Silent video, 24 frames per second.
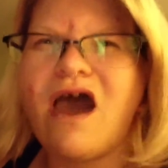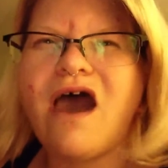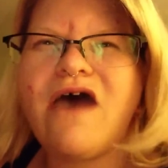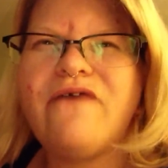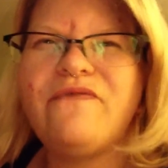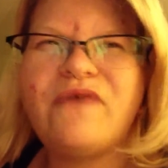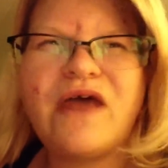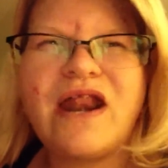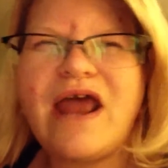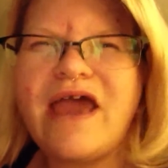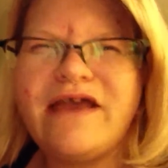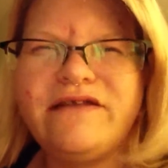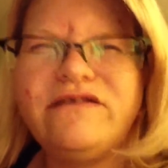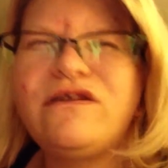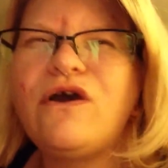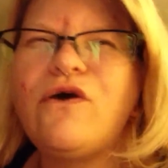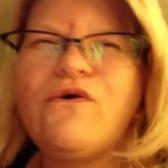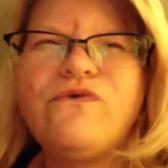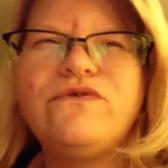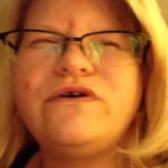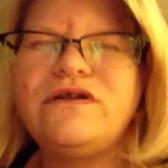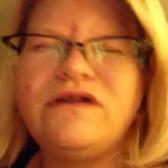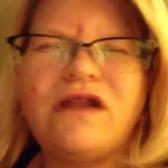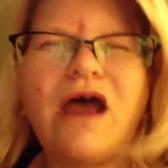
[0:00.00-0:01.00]
then I
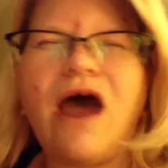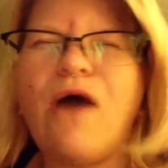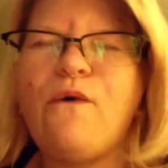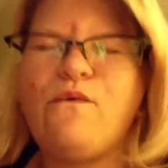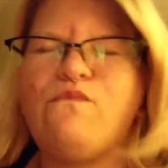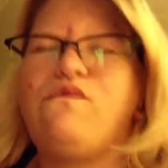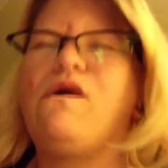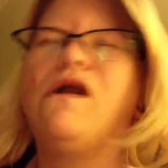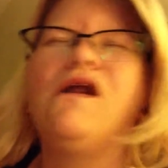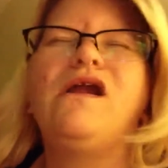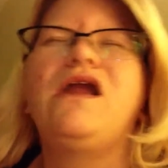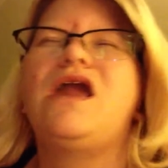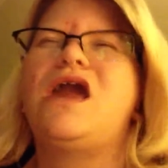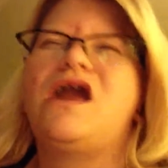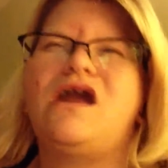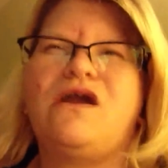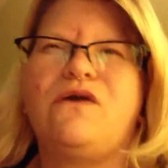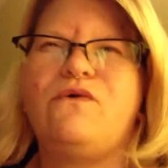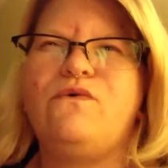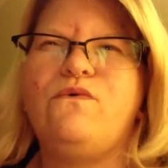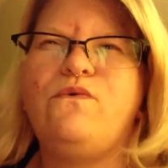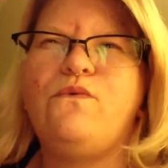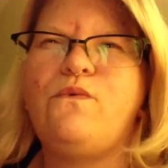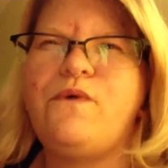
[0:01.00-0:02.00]
know they're not
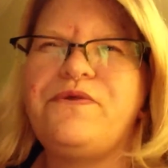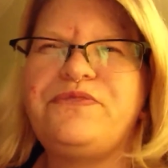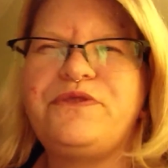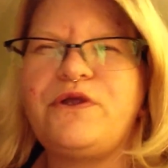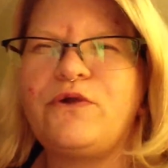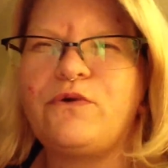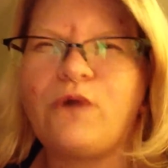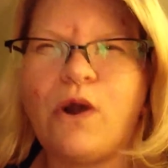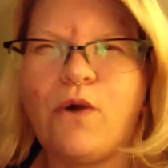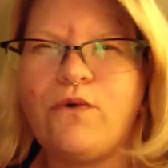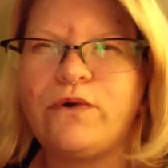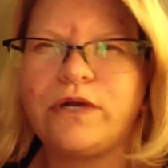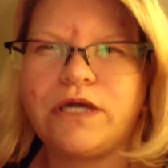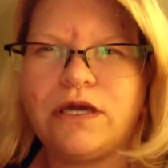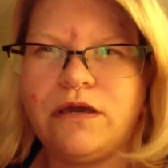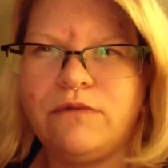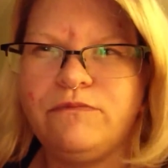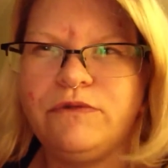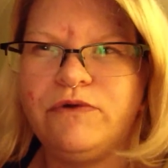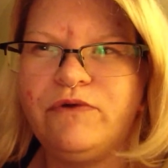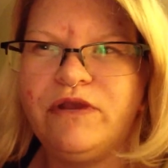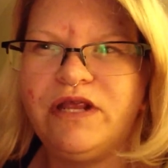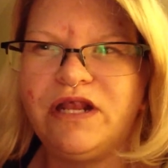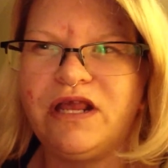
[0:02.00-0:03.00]
working with their own
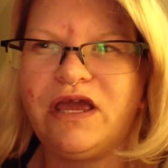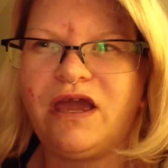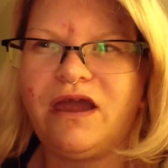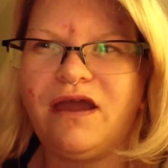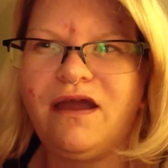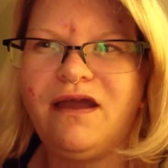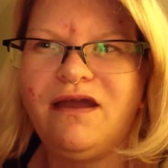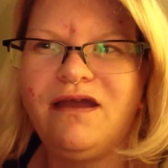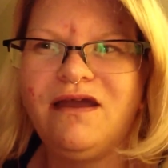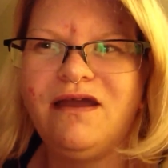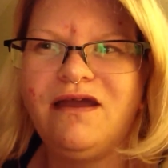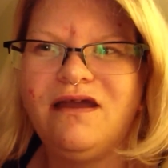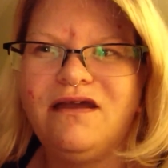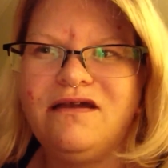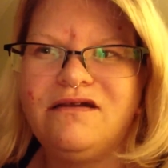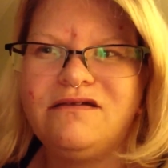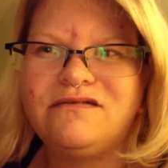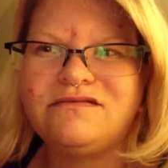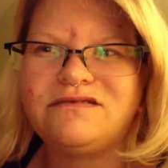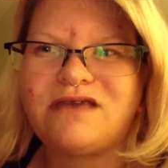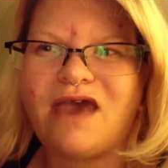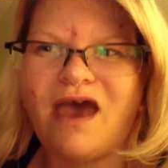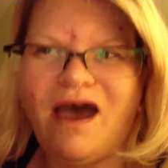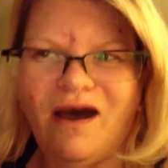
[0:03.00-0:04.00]
community
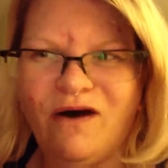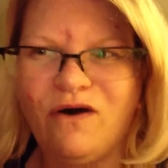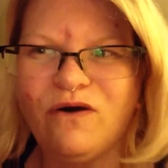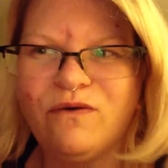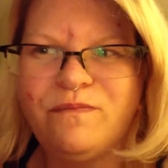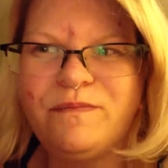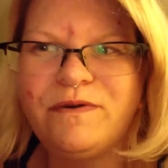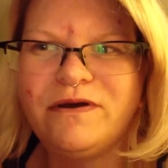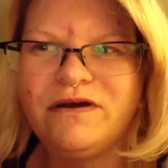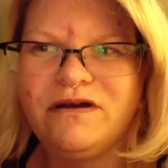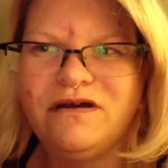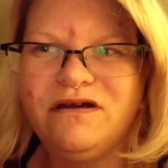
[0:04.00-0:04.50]
to help.